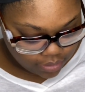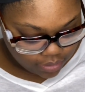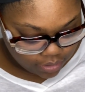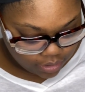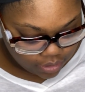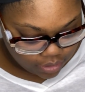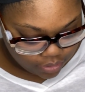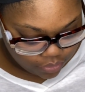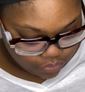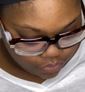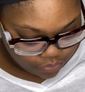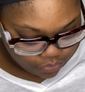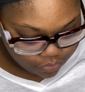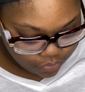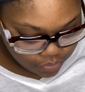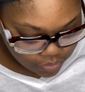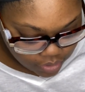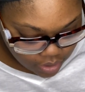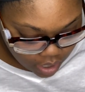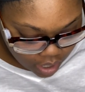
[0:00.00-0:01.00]

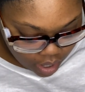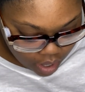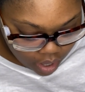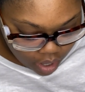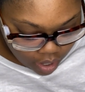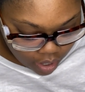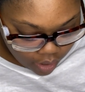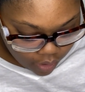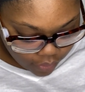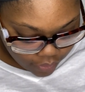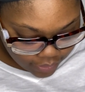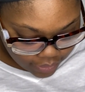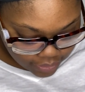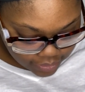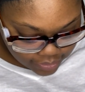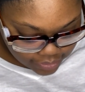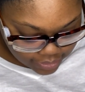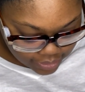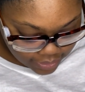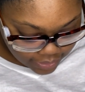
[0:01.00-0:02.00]
use. Oh, I
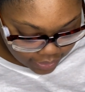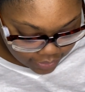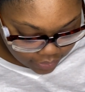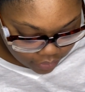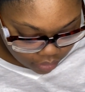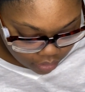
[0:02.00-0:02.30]
see that they're